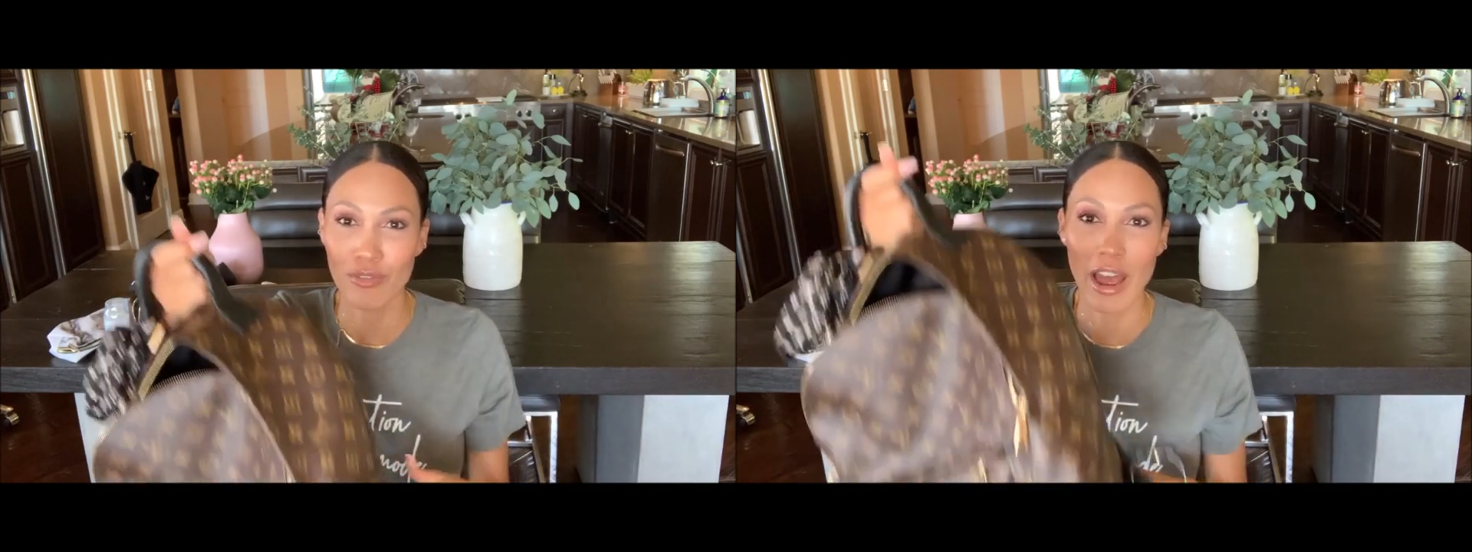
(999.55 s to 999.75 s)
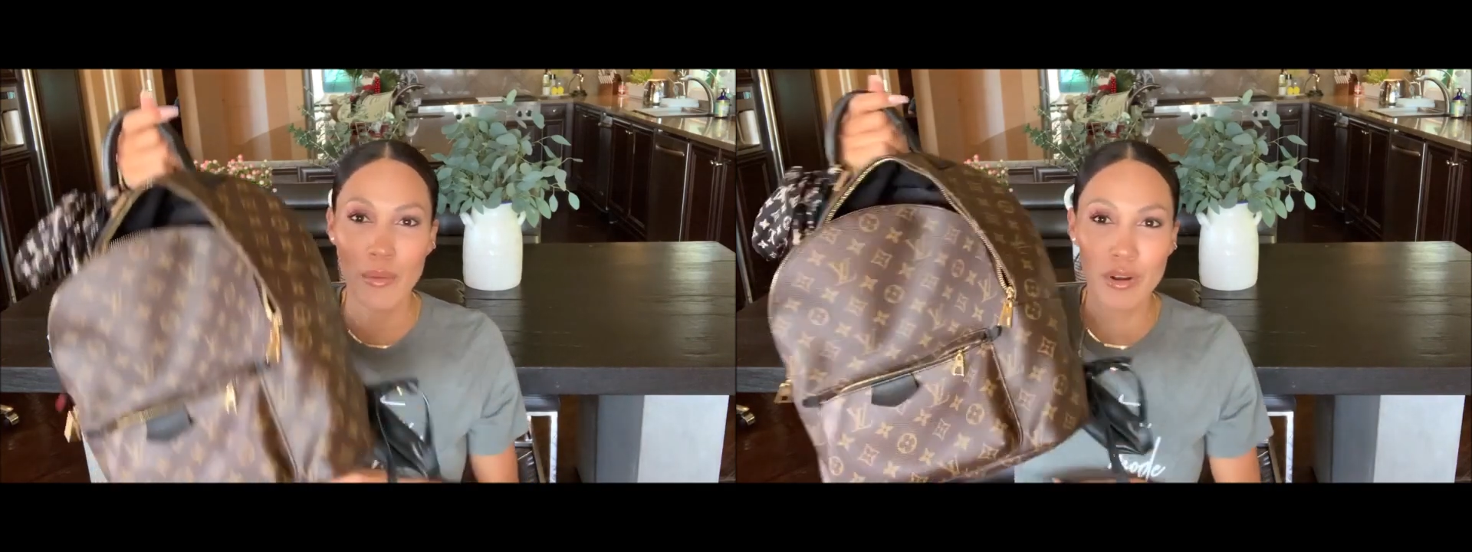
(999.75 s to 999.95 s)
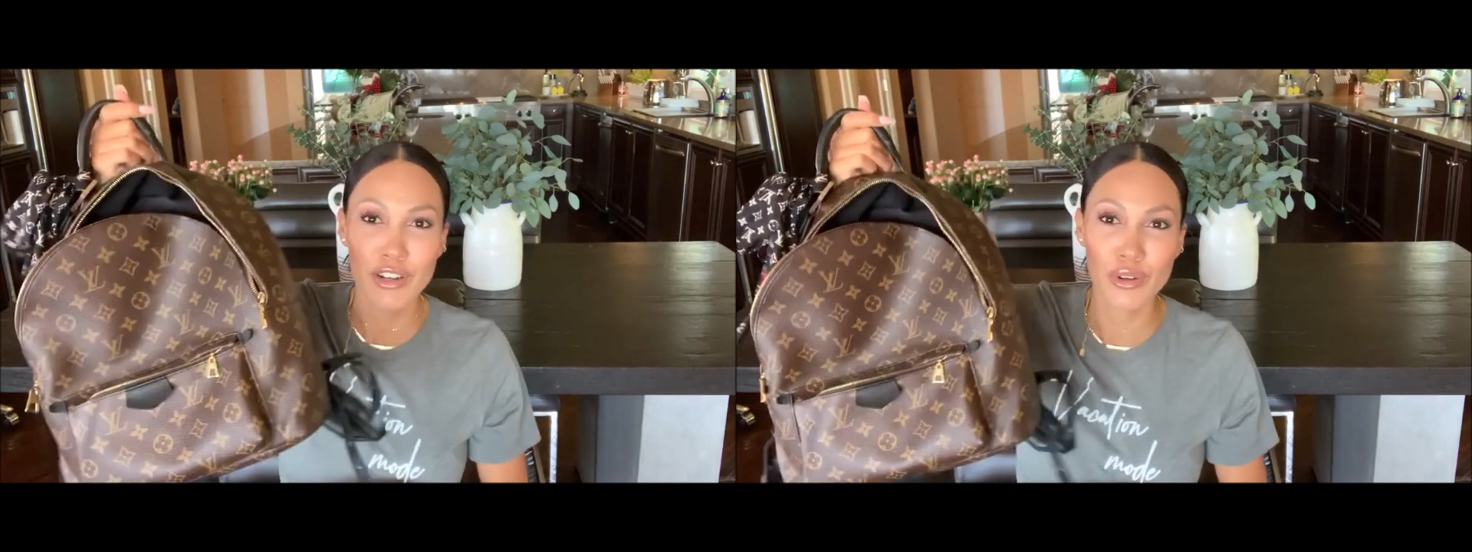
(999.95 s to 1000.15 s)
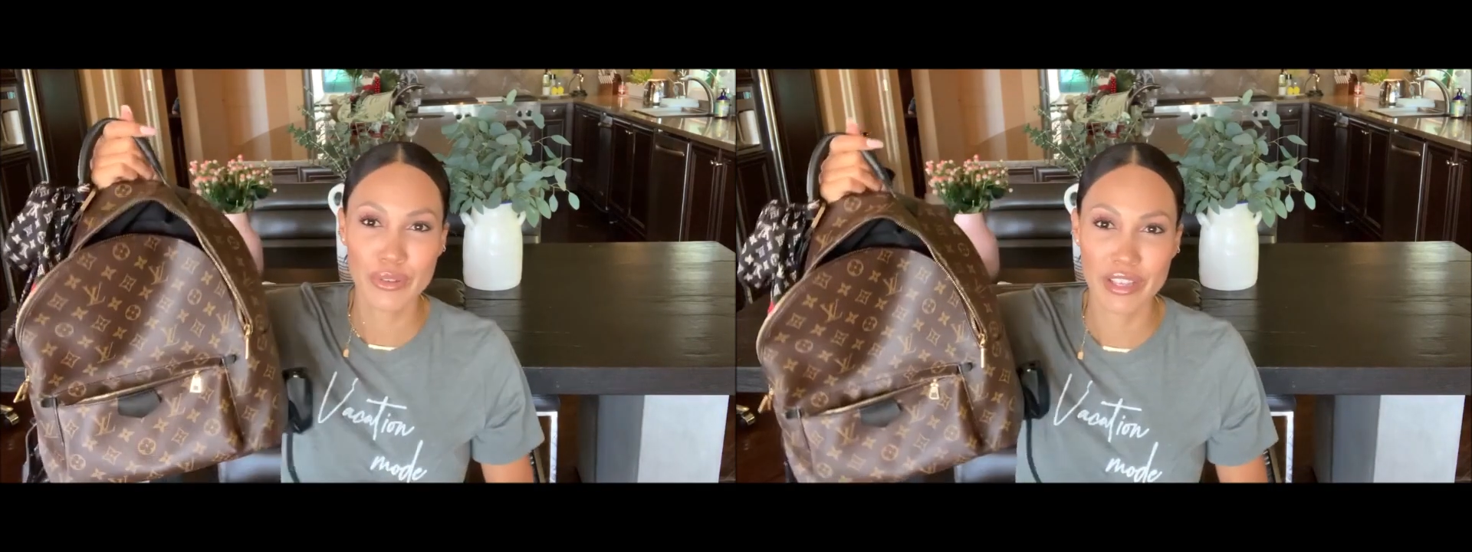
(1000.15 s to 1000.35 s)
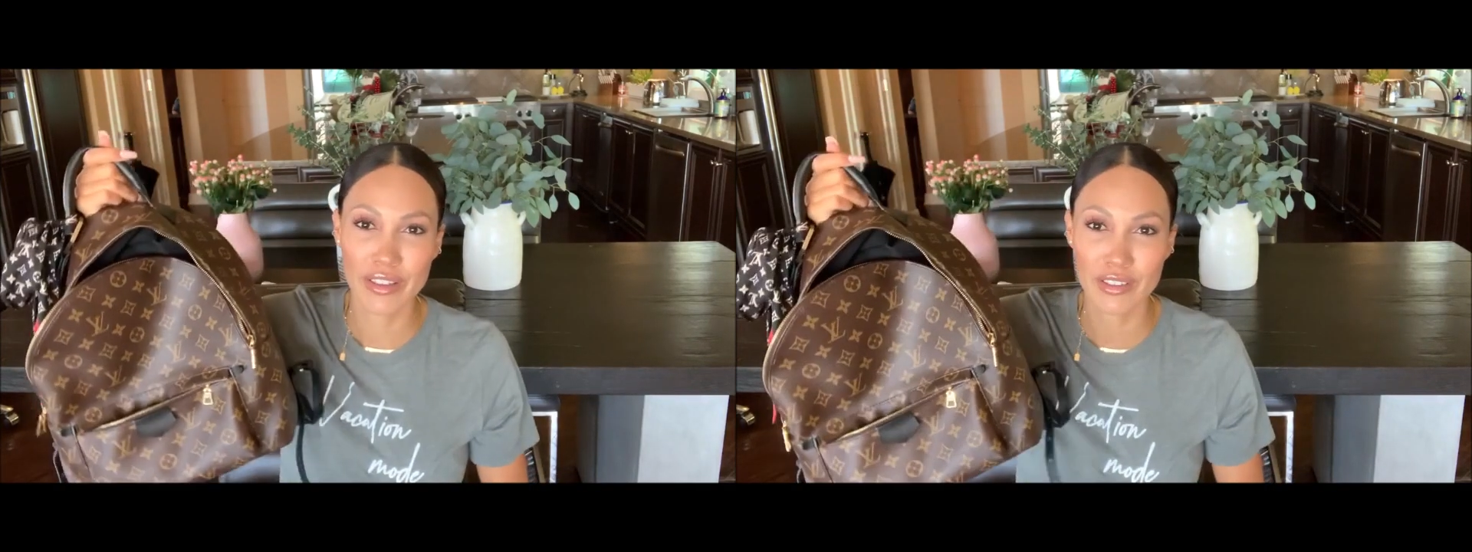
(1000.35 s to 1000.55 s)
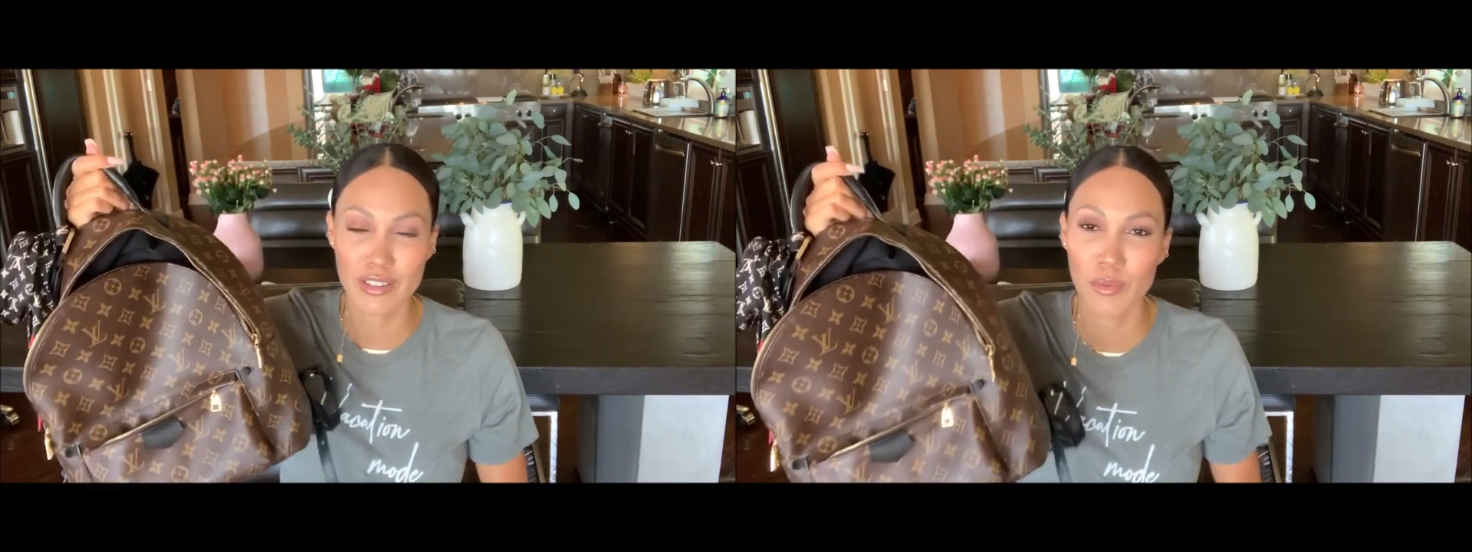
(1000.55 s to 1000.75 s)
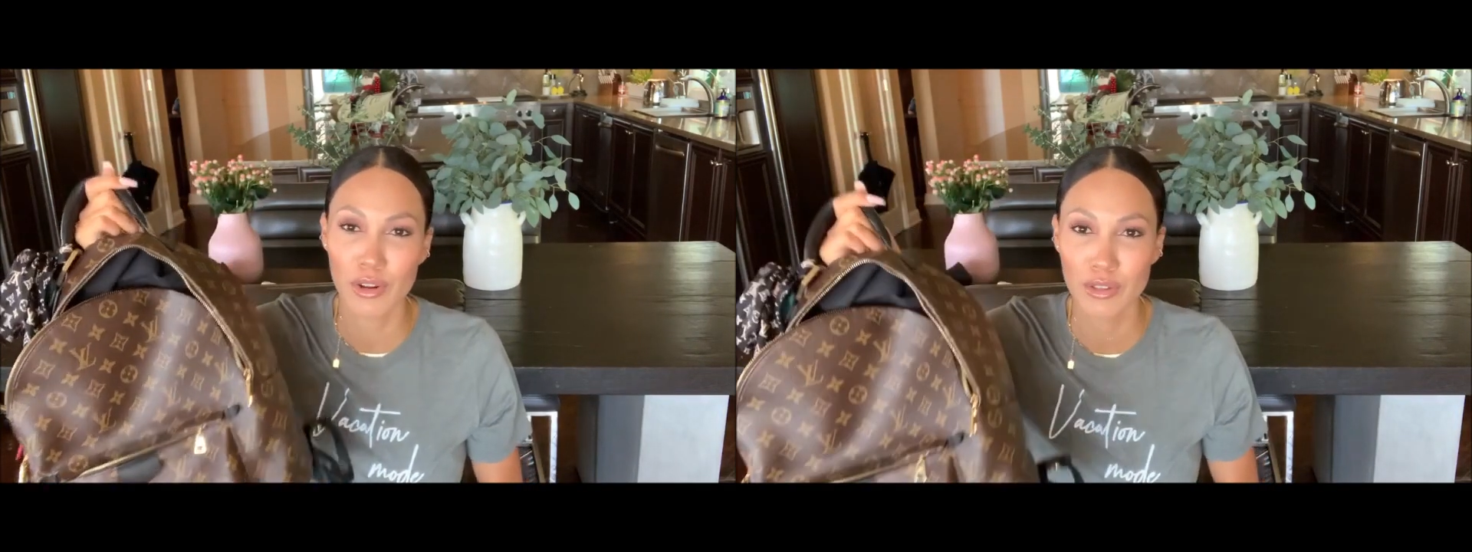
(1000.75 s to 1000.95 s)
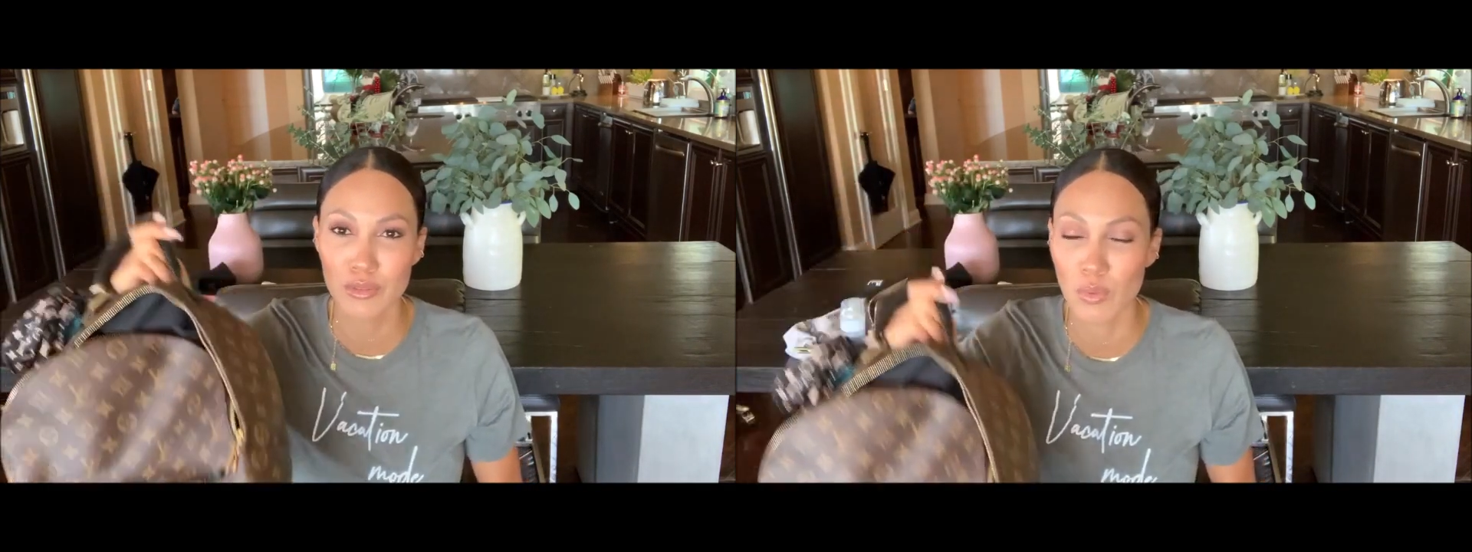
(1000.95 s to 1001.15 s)
if I want to go sell this on one
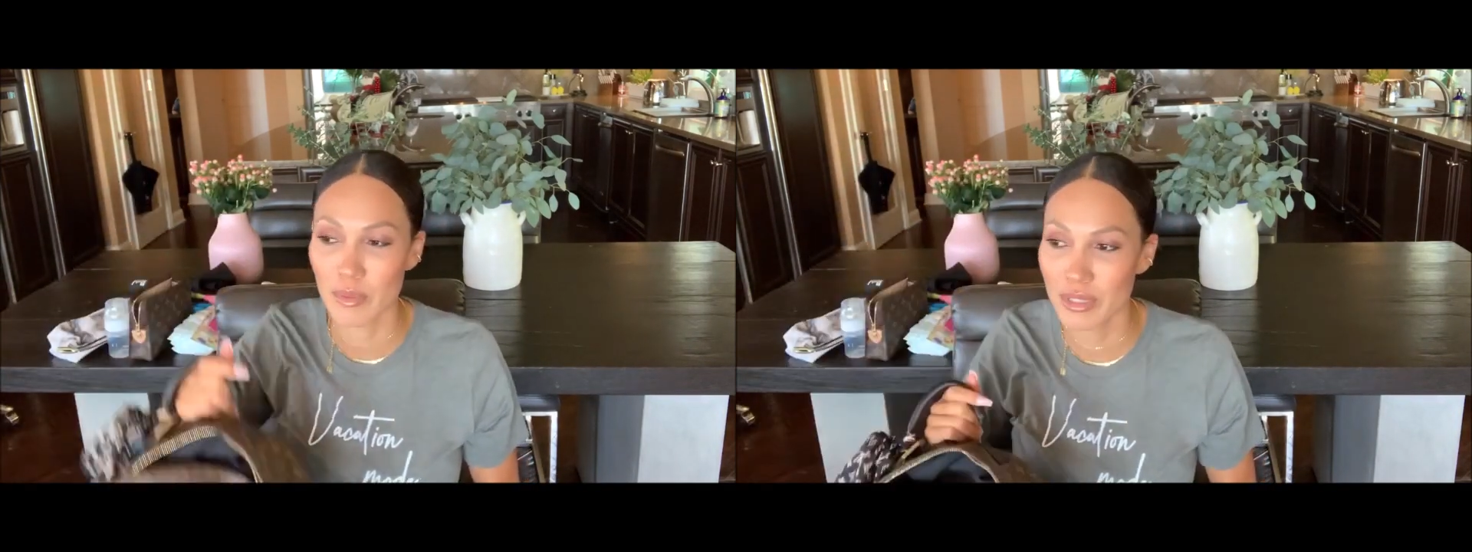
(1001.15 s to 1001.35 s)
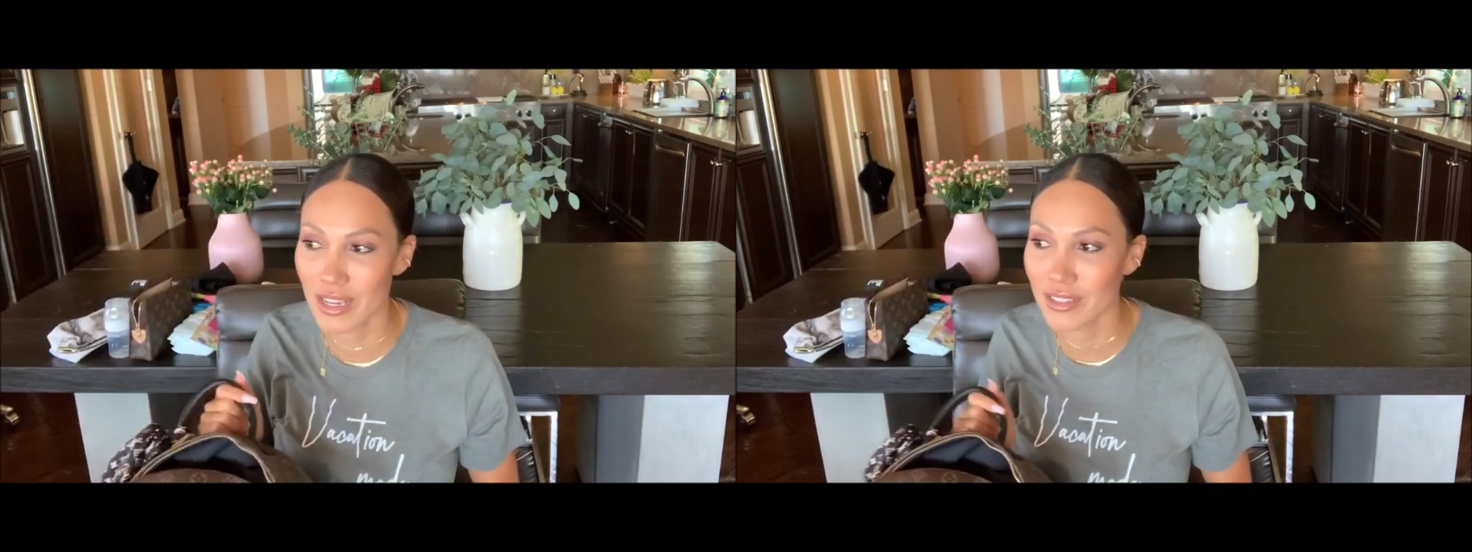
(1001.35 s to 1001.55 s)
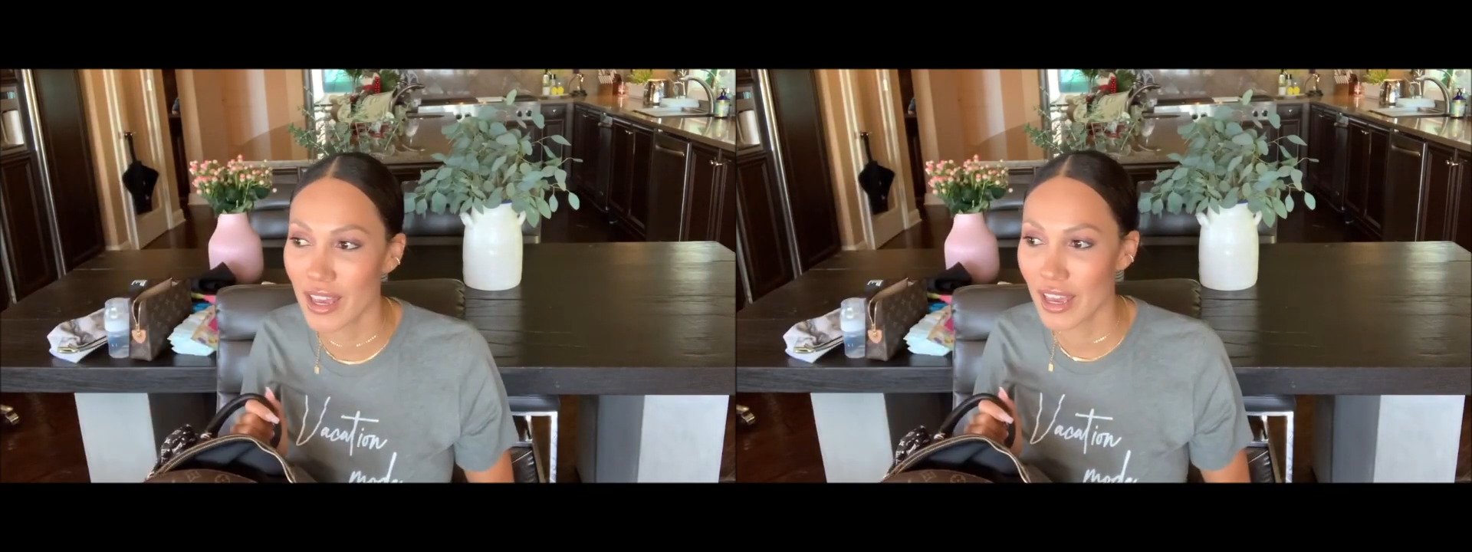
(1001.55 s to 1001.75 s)
of those websites,